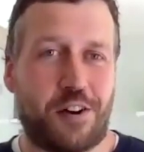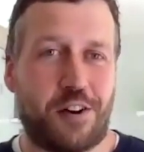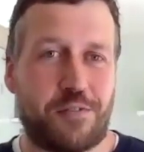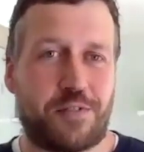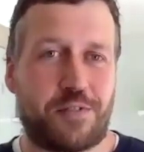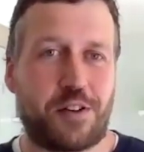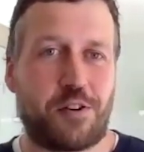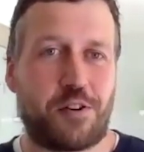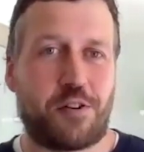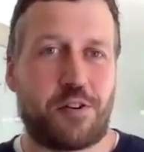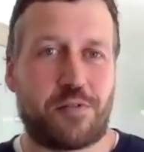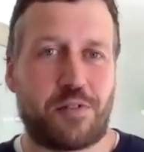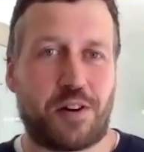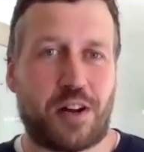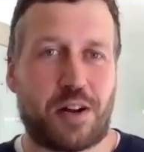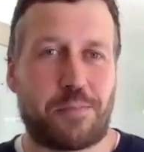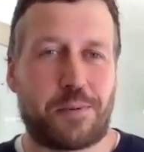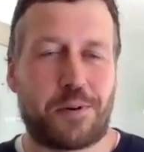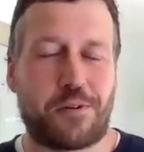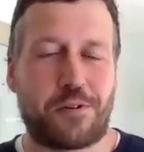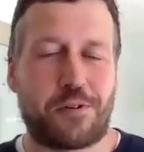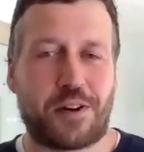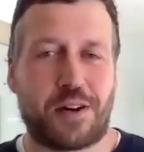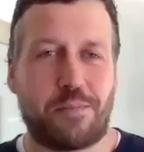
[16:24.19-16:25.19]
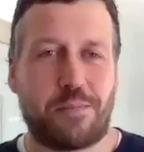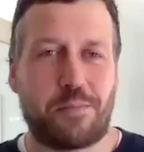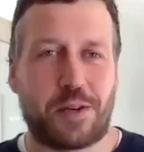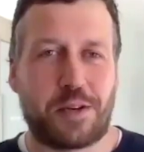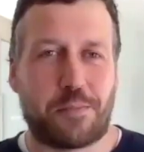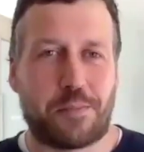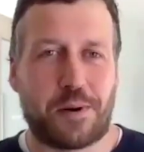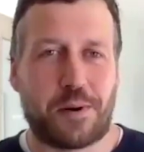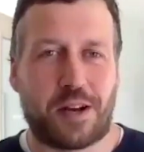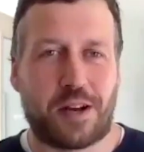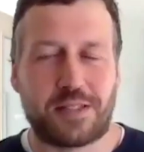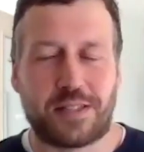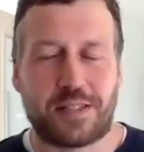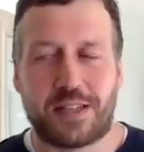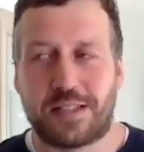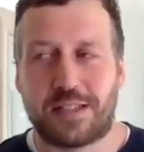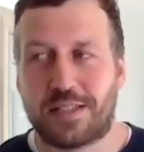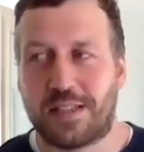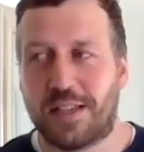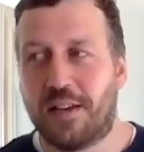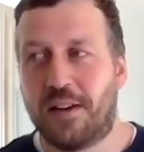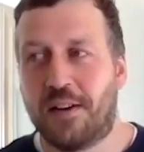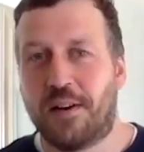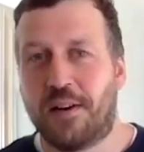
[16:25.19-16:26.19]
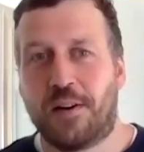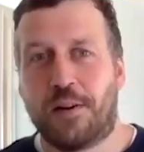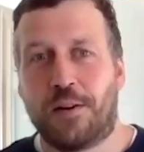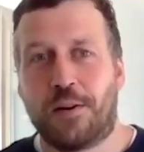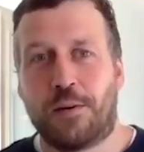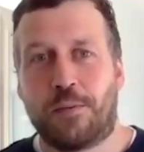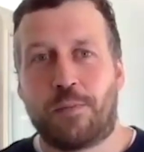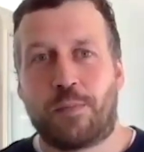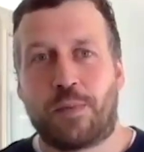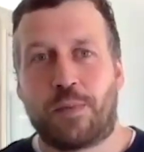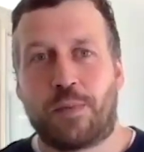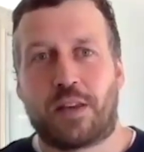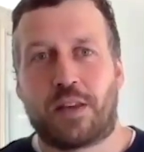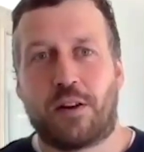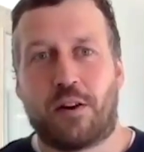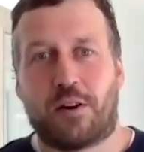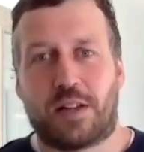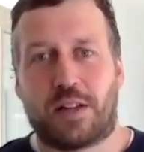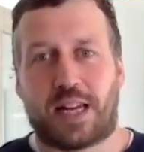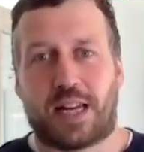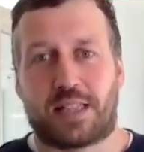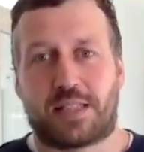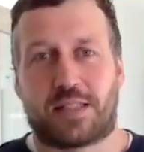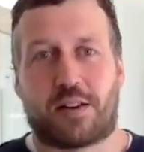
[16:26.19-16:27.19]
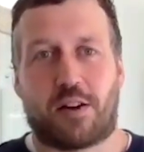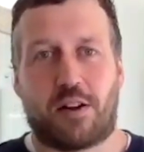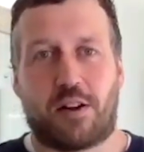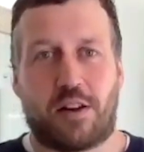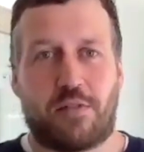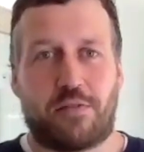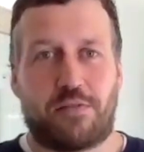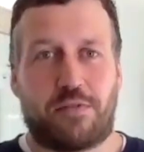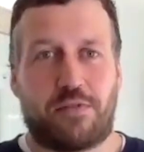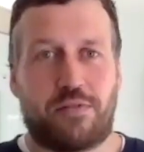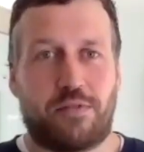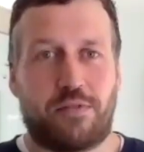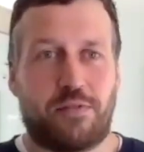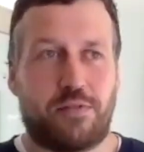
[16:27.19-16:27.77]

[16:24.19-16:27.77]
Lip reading: of the overall program and the process. You know, and that's kind of,